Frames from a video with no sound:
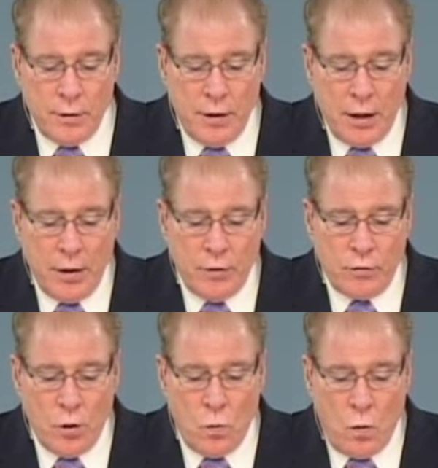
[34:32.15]
There is
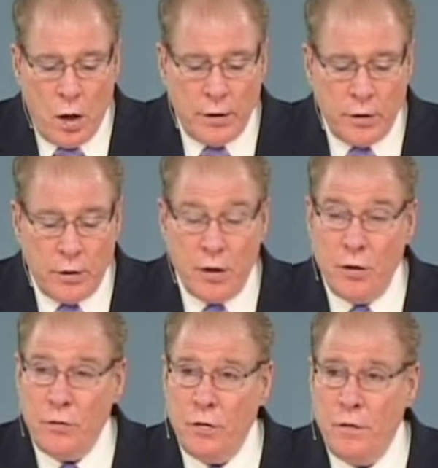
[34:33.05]
no want to
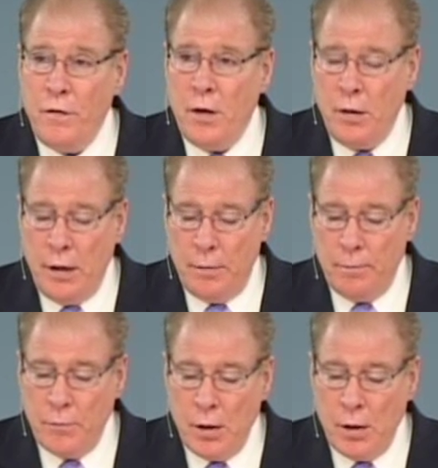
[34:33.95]
those who fear him.